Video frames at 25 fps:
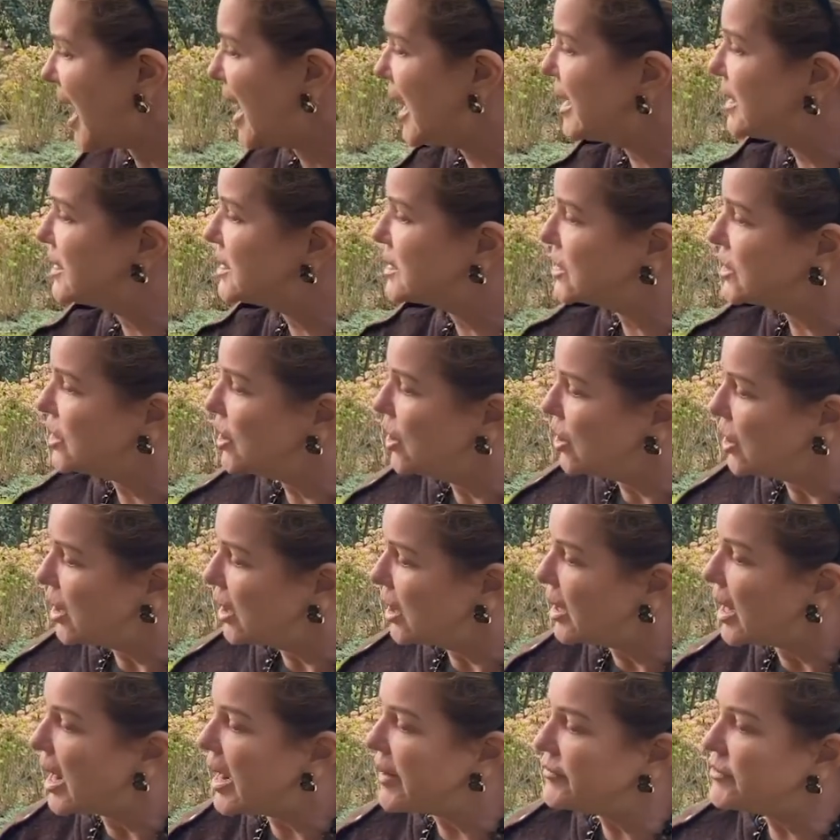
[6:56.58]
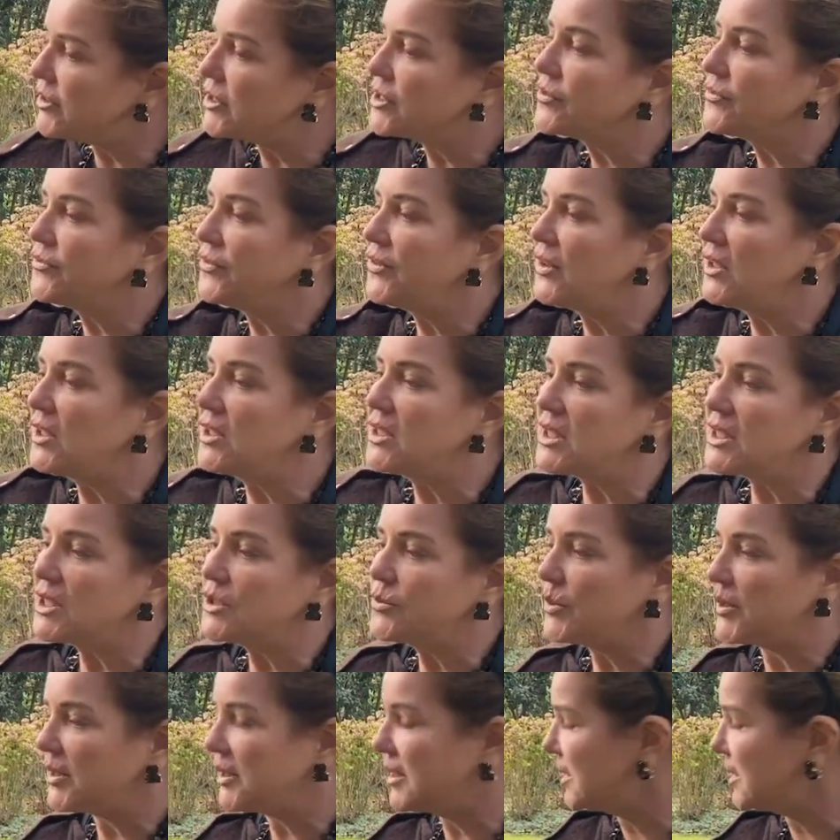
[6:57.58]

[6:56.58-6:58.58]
And I've just filled it with